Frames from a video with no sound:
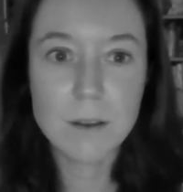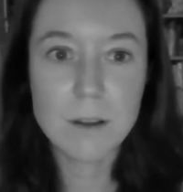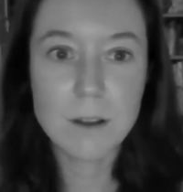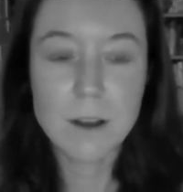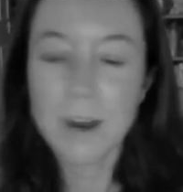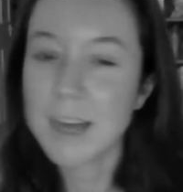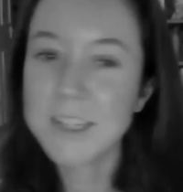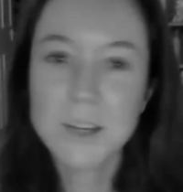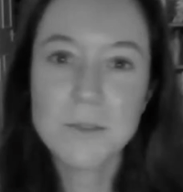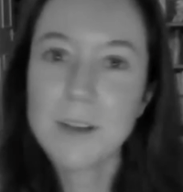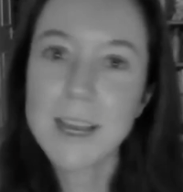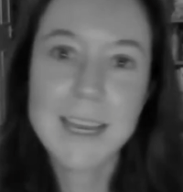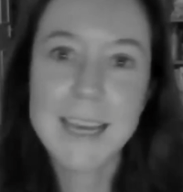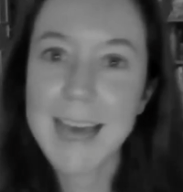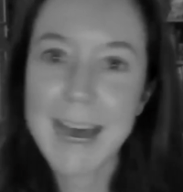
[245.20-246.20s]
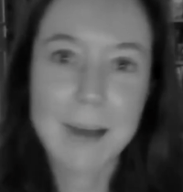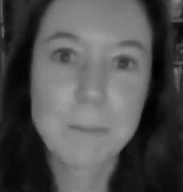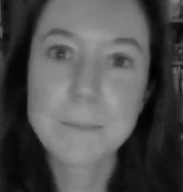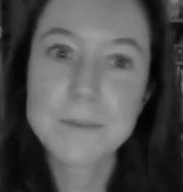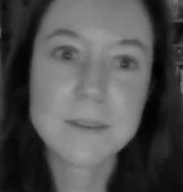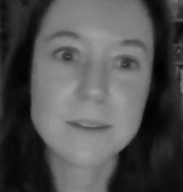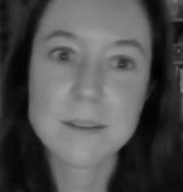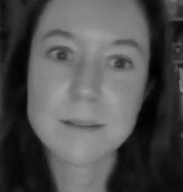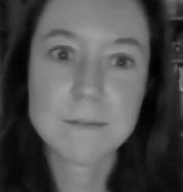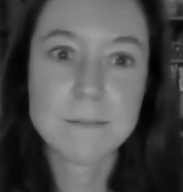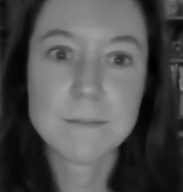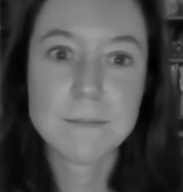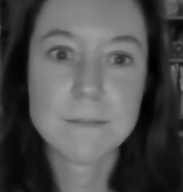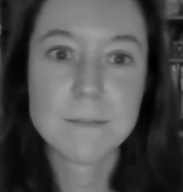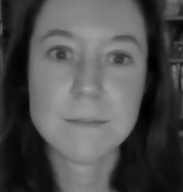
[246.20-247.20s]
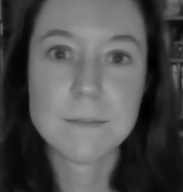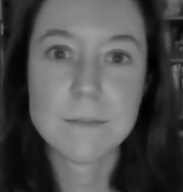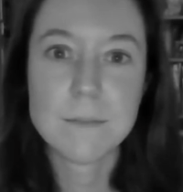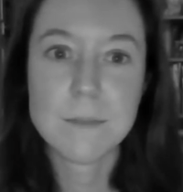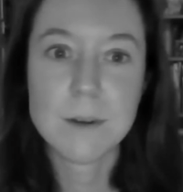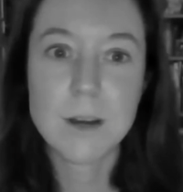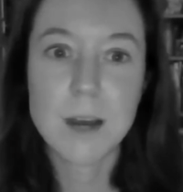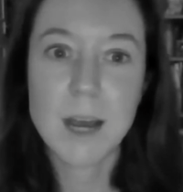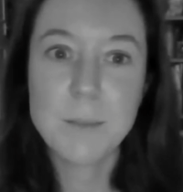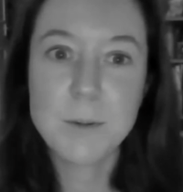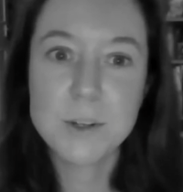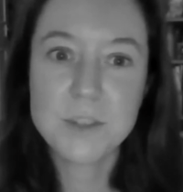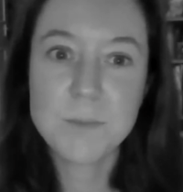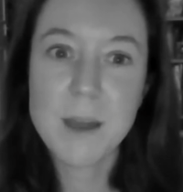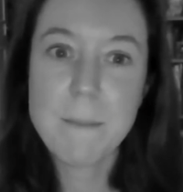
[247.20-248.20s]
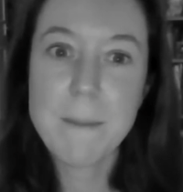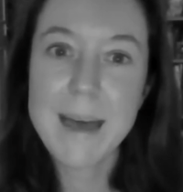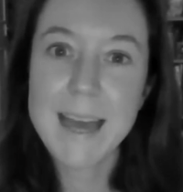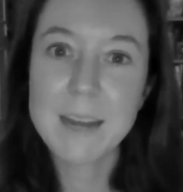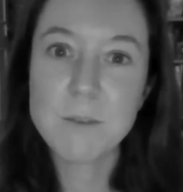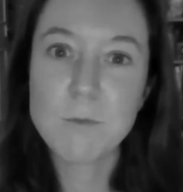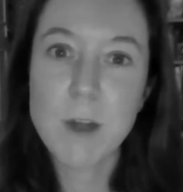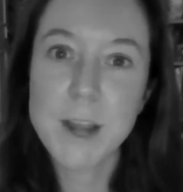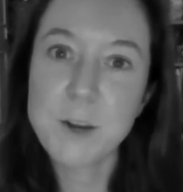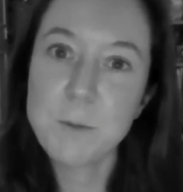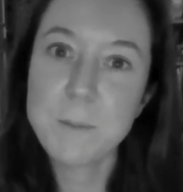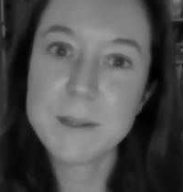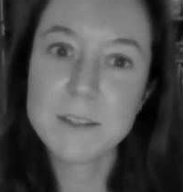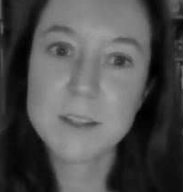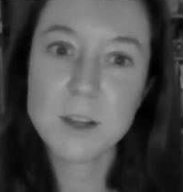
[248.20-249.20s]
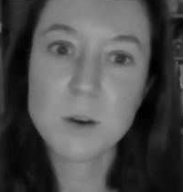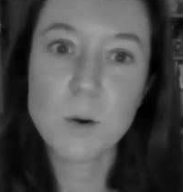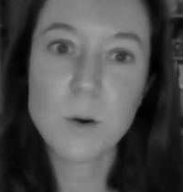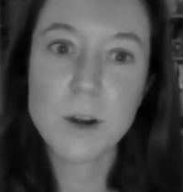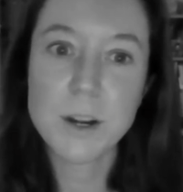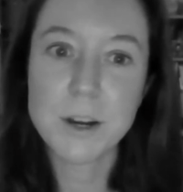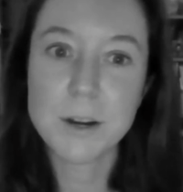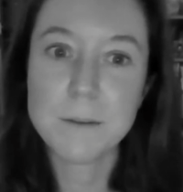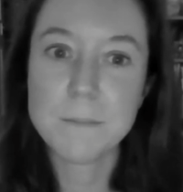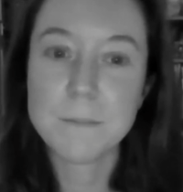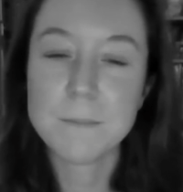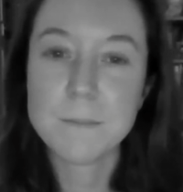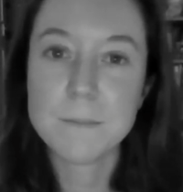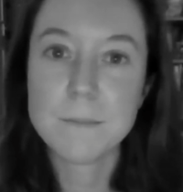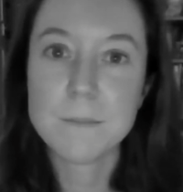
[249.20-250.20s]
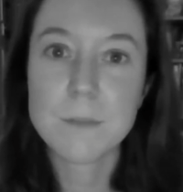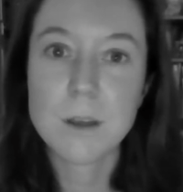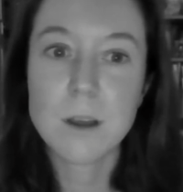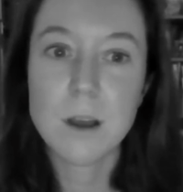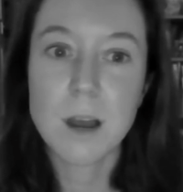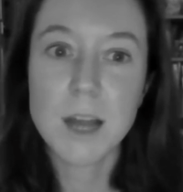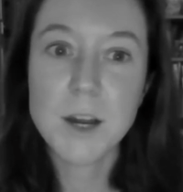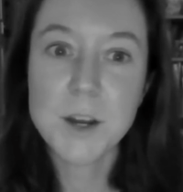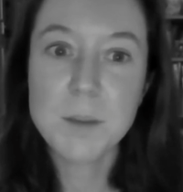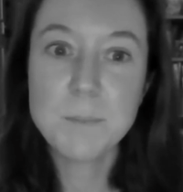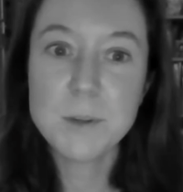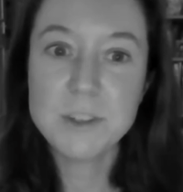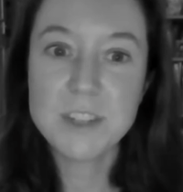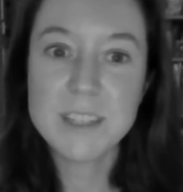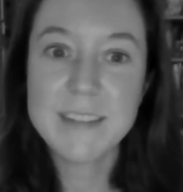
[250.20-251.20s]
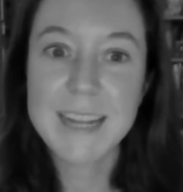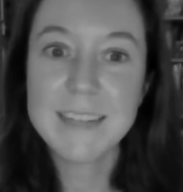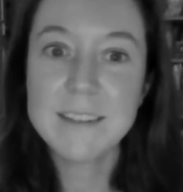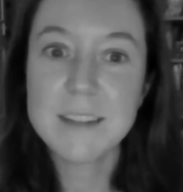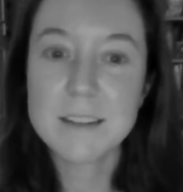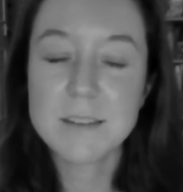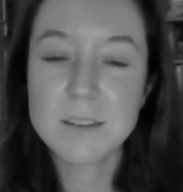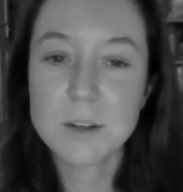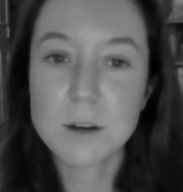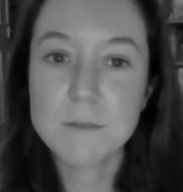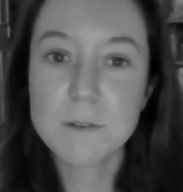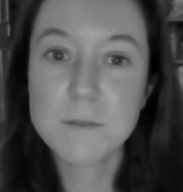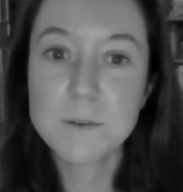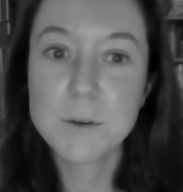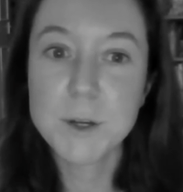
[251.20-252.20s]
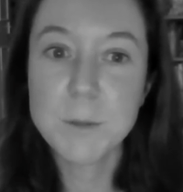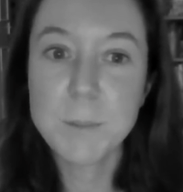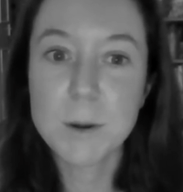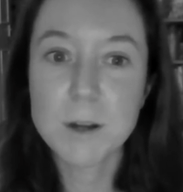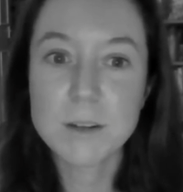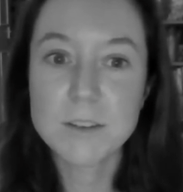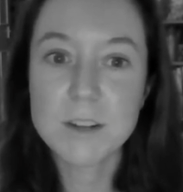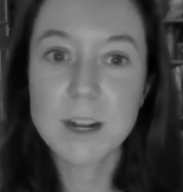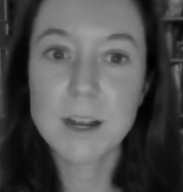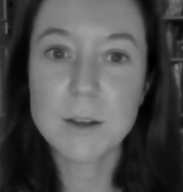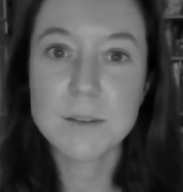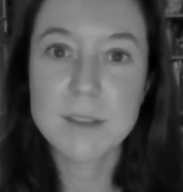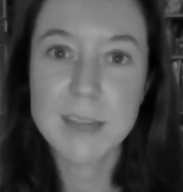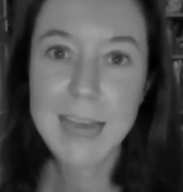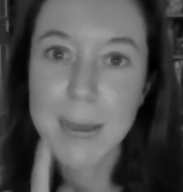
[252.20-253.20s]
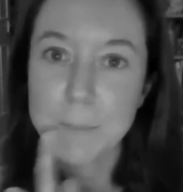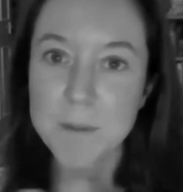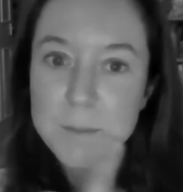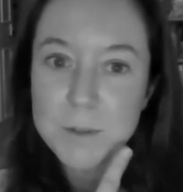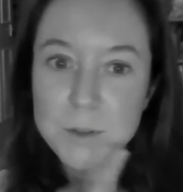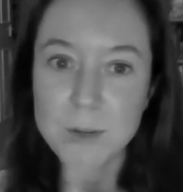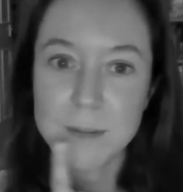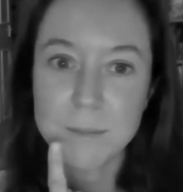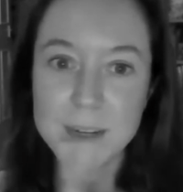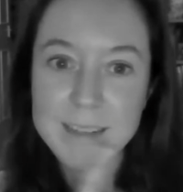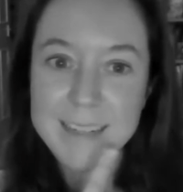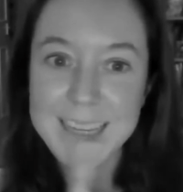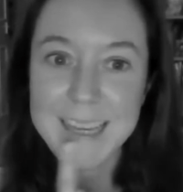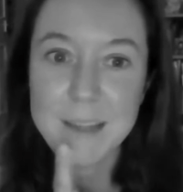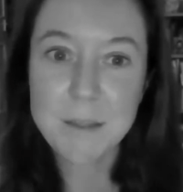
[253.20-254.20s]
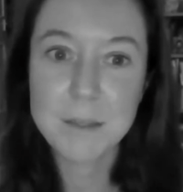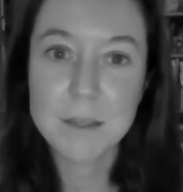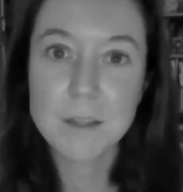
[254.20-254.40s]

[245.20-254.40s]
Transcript: I don't like gaps. I push my bed right up into the corner. I got a budget dentist off of Groupon to close the gaps between my teeth.